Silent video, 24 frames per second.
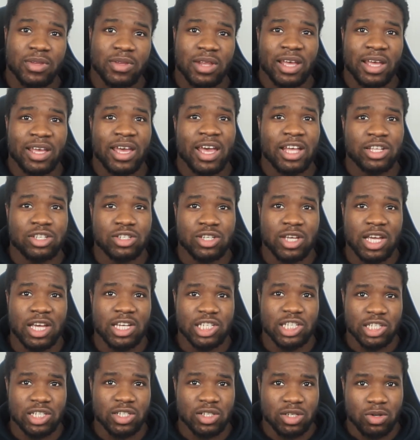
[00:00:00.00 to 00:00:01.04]
like
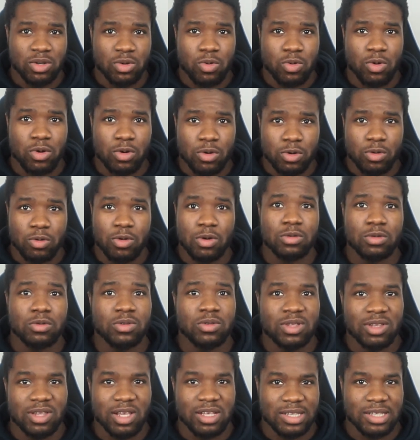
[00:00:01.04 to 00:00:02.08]
education, quote unquote,
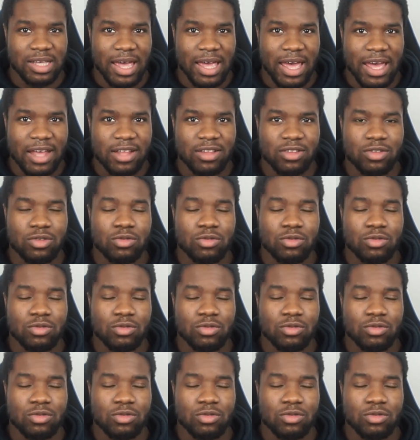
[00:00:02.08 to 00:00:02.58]
doesn't end.